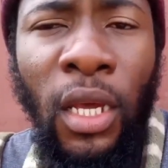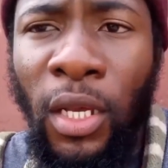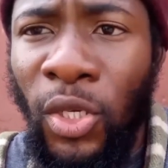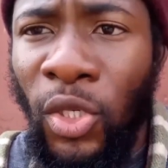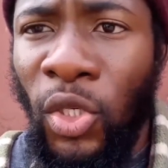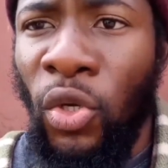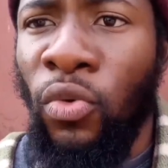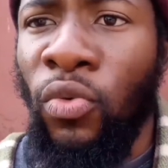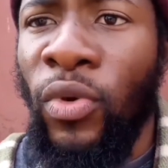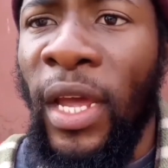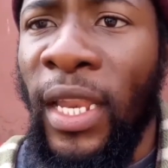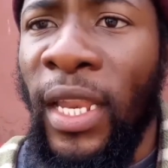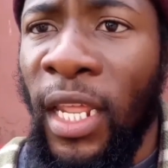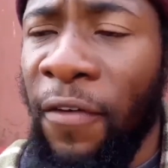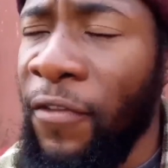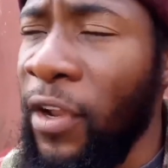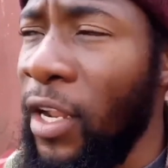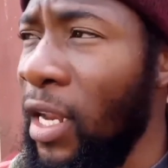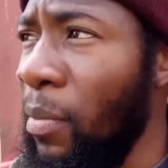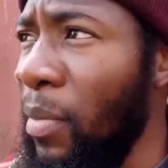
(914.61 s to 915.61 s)
So we are
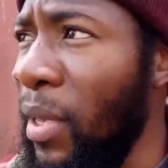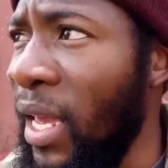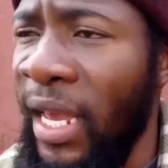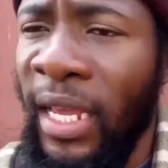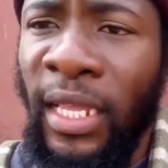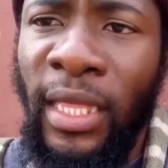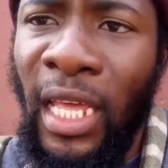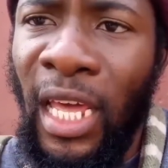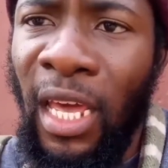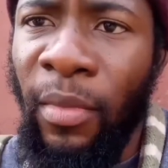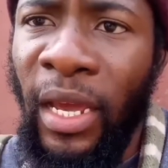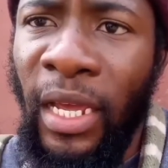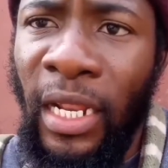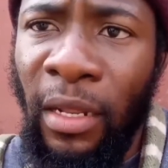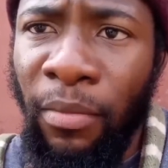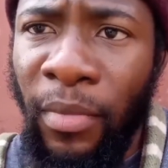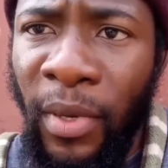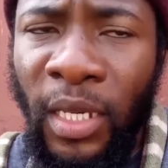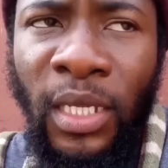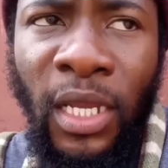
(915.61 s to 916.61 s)
definitely behind time, and it
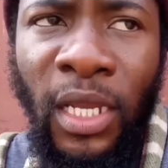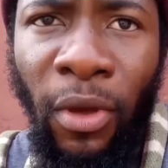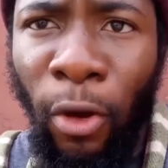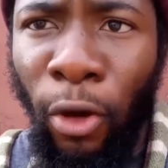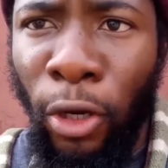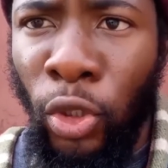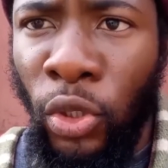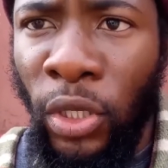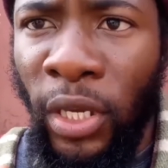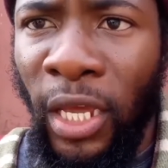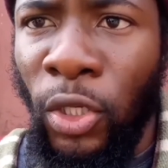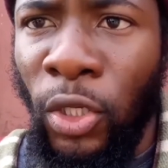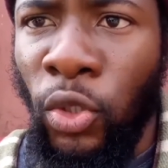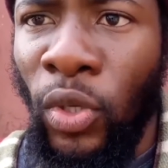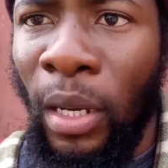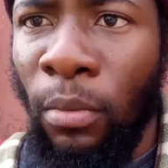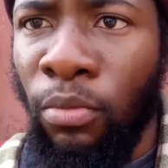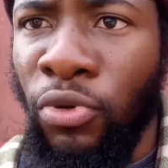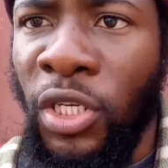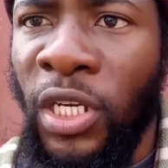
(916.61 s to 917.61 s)
means that we are going to get to
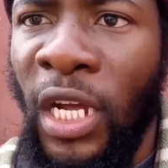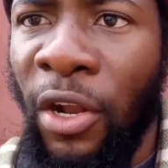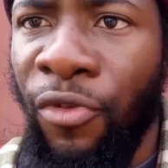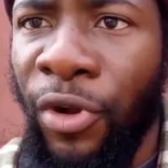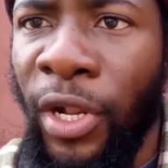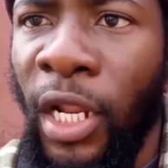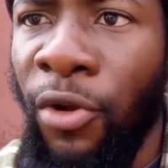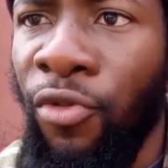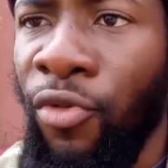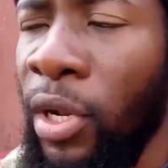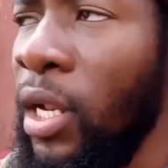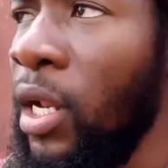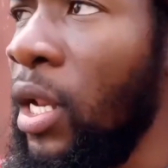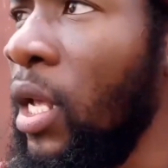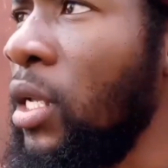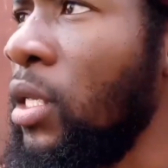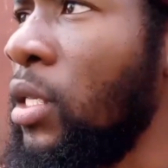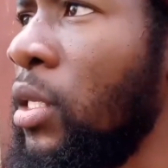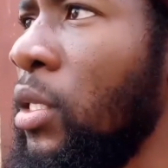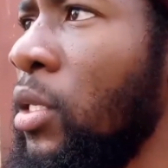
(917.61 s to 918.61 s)
Abuja really really
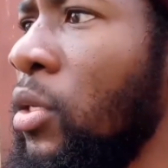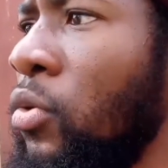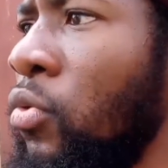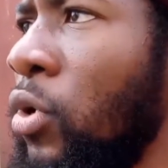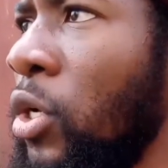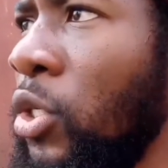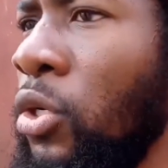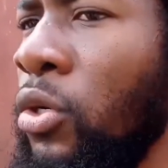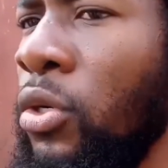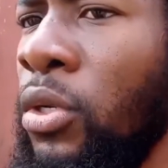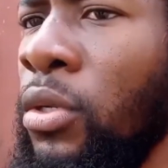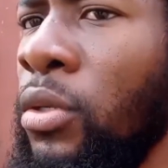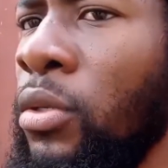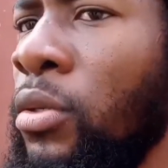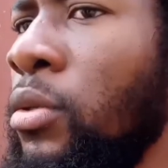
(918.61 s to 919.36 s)
late. That's good.